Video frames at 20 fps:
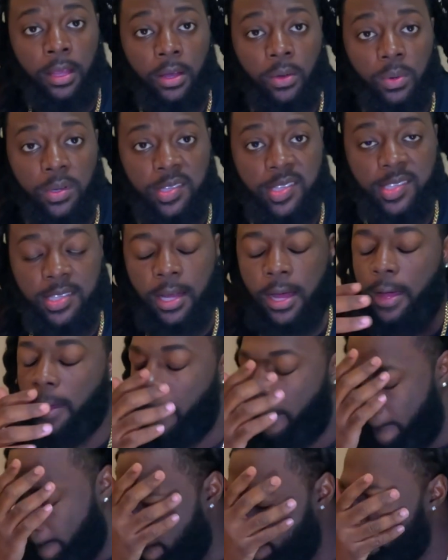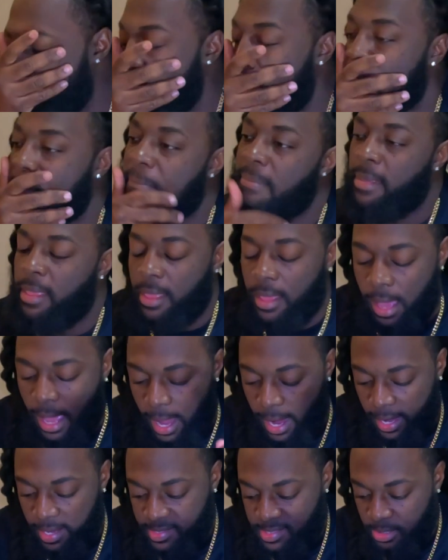What's up?
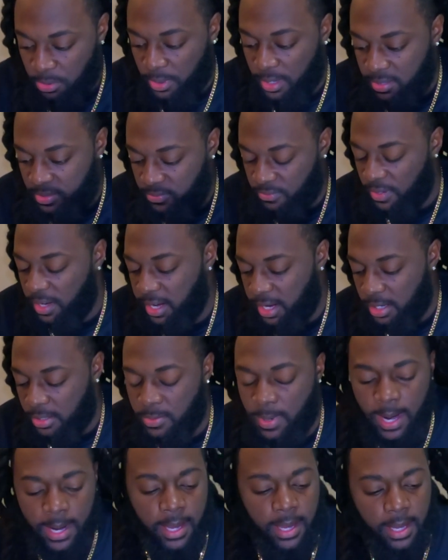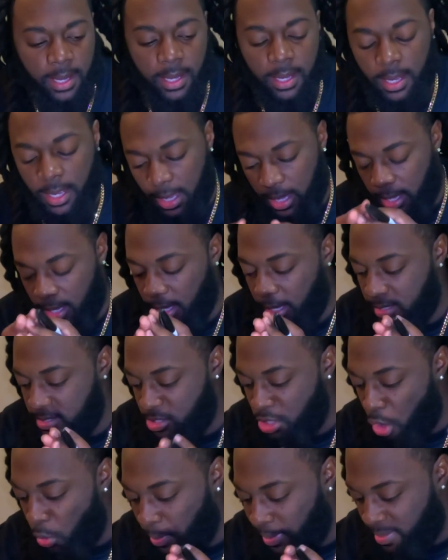Alright, so this video right here is
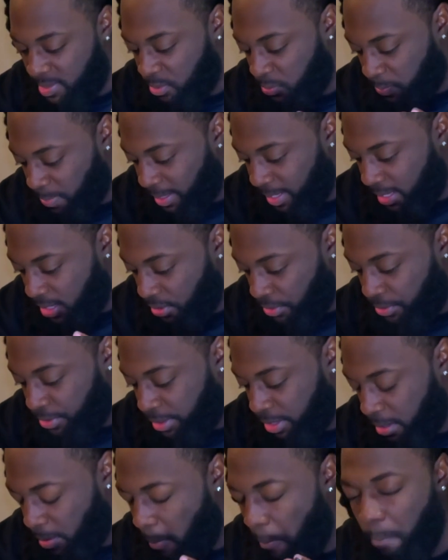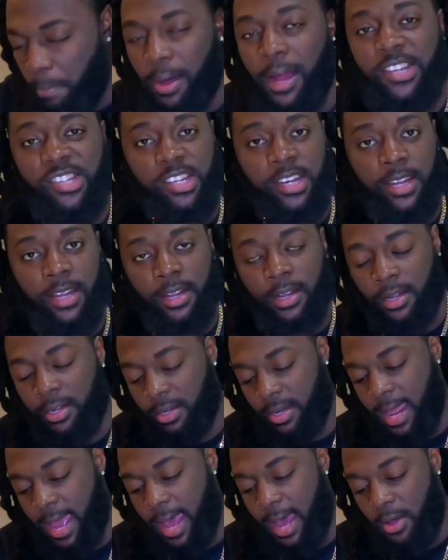going to be on budgeting.
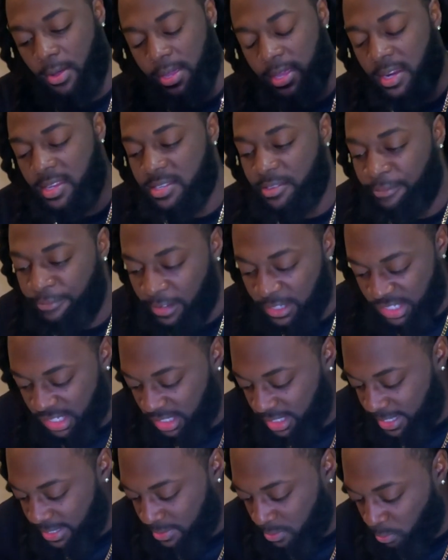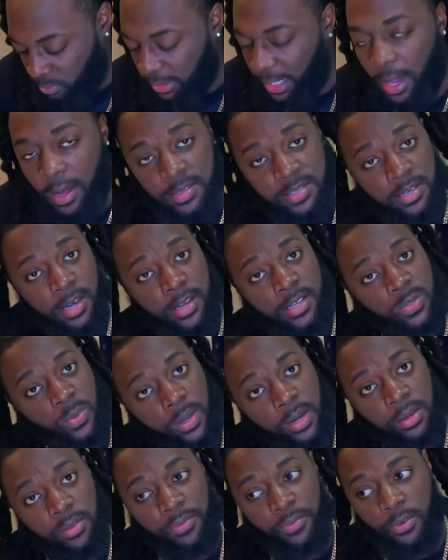Now, it is officially
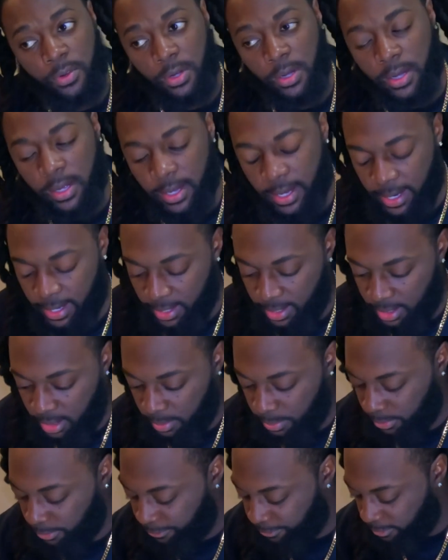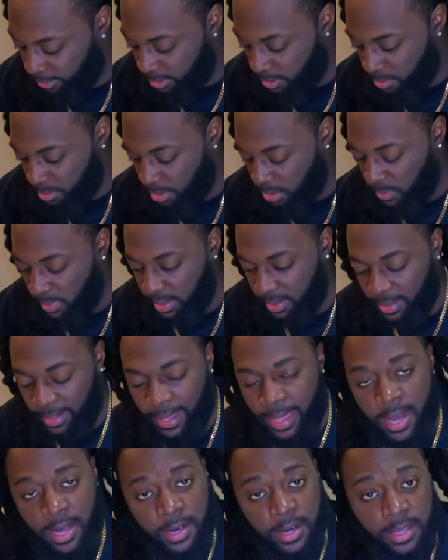2024, and before you know it, the
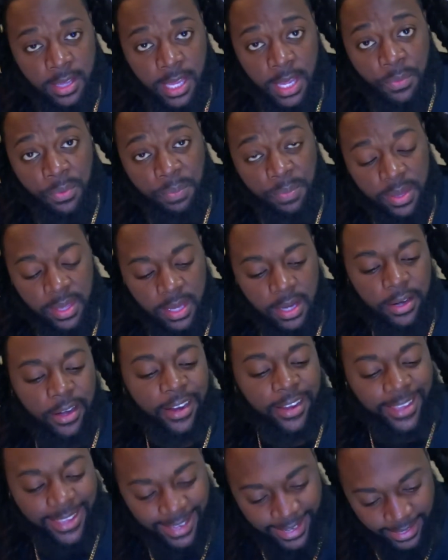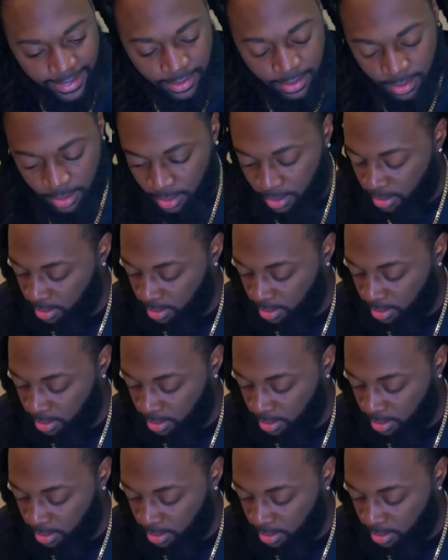end of the year will be here again.